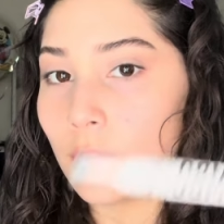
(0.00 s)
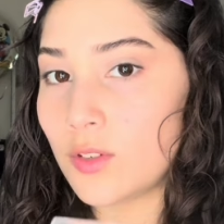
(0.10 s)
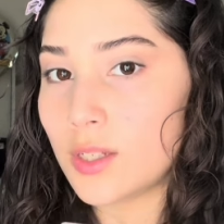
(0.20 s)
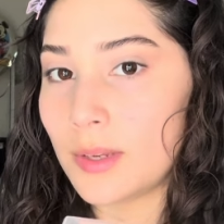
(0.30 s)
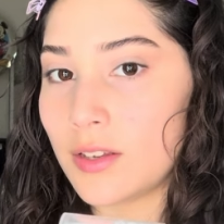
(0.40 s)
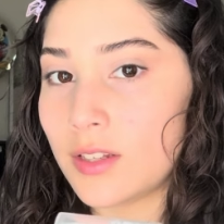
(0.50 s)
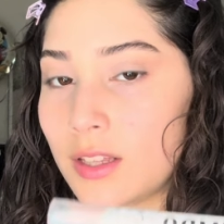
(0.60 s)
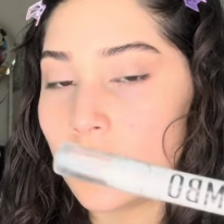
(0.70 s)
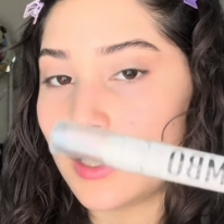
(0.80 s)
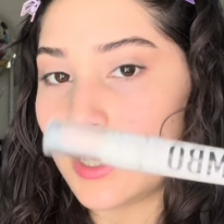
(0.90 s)
going to be
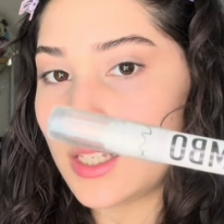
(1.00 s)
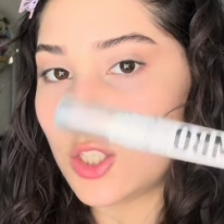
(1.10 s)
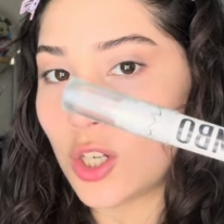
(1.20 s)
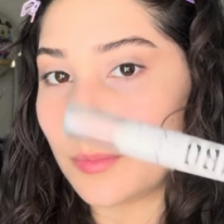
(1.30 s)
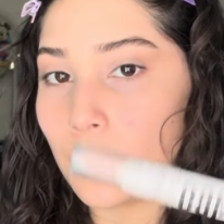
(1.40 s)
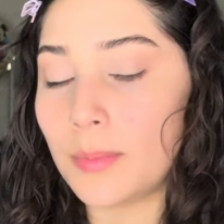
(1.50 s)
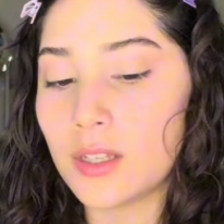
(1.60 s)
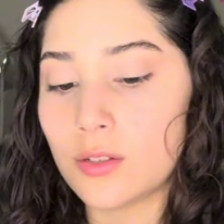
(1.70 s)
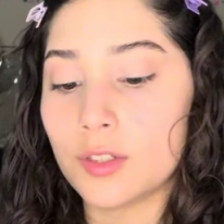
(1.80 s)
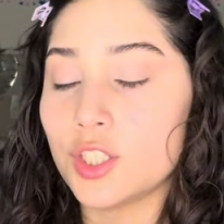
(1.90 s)
using the NYX Jumbo
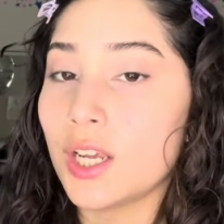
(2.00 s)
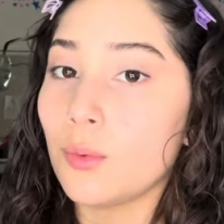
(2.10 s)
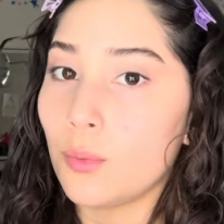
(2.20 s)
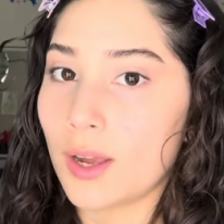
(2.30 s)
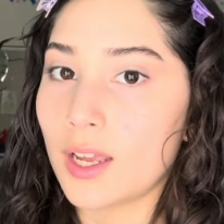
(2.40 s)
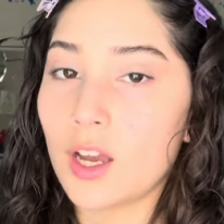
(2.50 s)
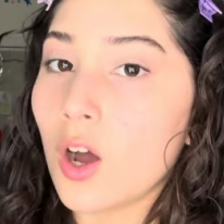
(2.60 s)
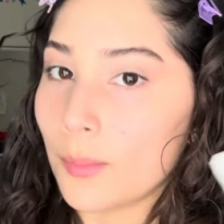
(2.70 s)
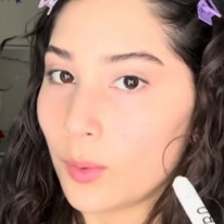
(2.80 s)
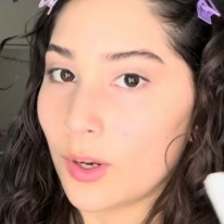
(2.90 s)
Pencil in shade White
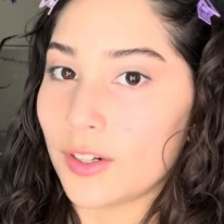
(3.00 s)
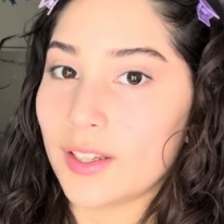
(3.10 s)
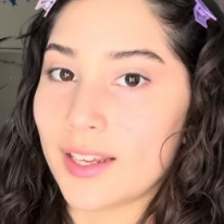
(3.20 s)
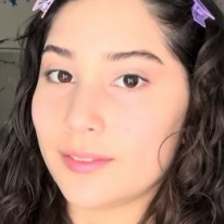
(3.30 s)
on my waterline.